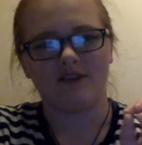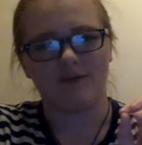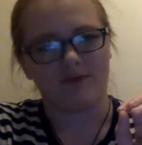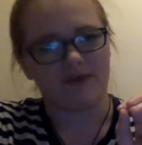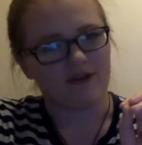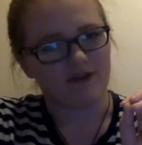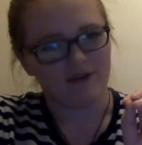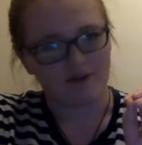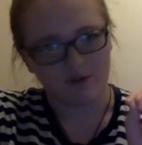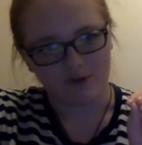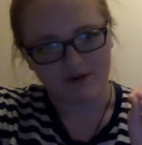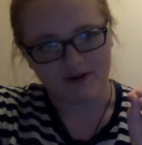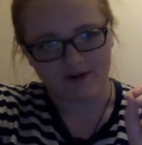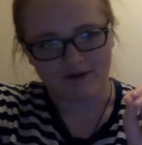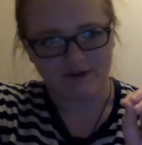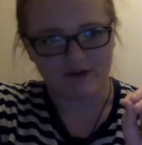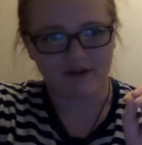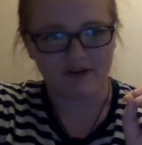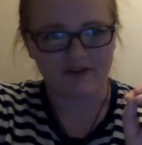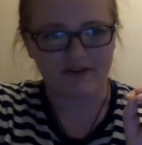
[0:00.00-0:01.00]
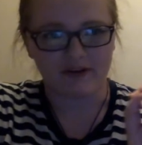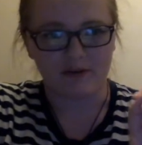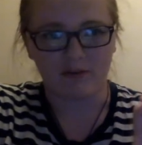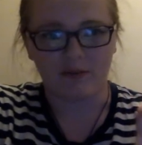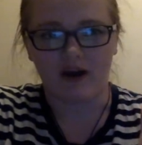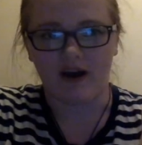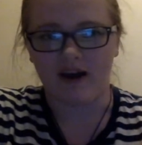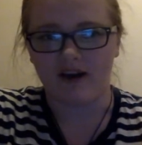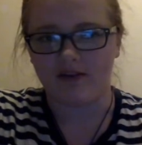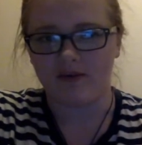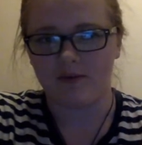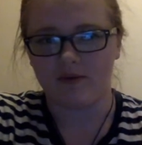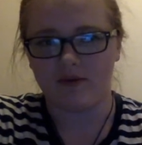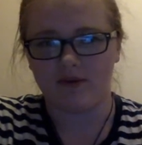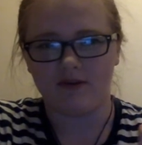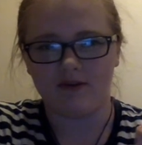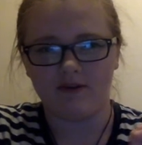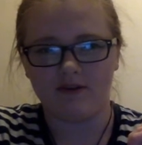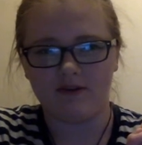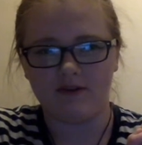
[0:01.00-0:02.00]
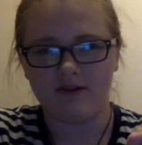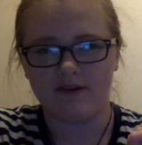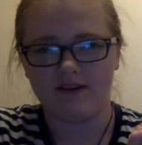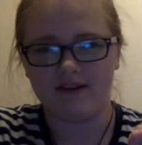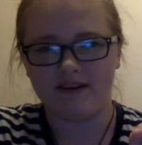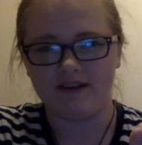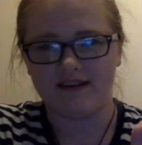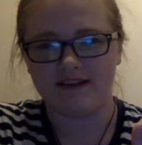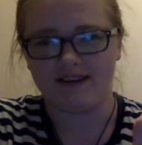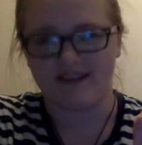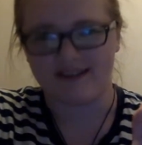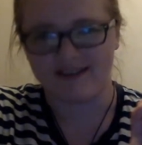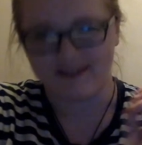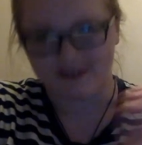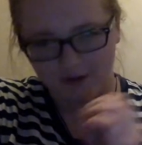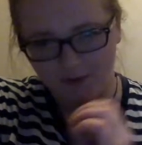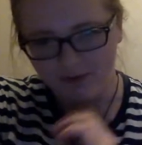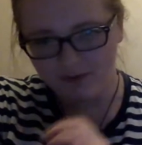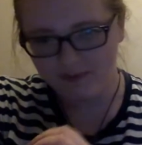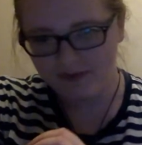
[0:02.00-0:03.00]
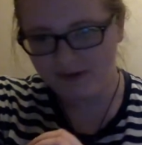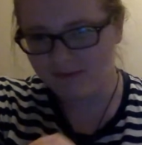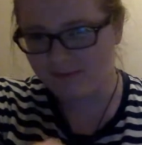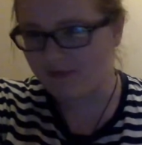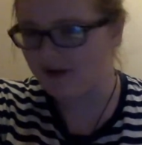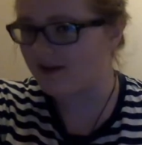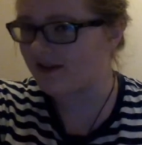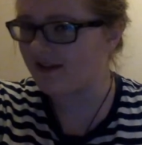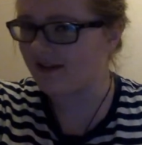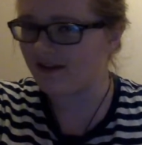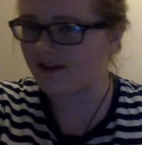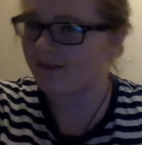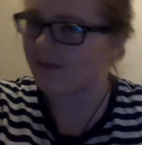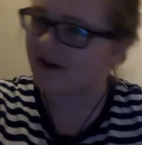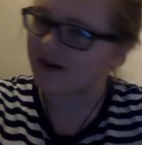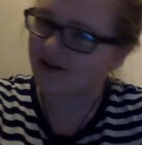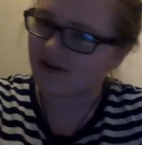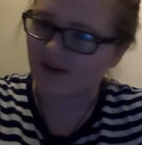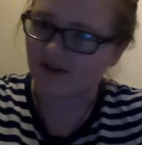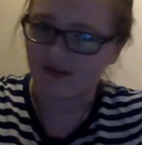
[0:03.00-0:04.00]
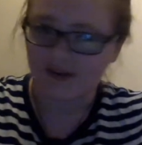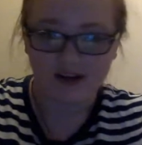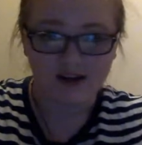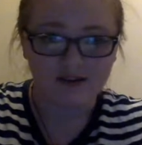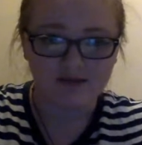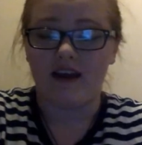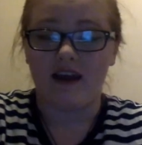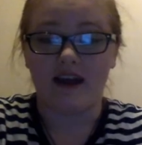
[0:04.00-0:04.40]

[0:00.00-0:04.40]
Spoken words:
to be so difficult and impossible to stick with me better than Spanish ever did.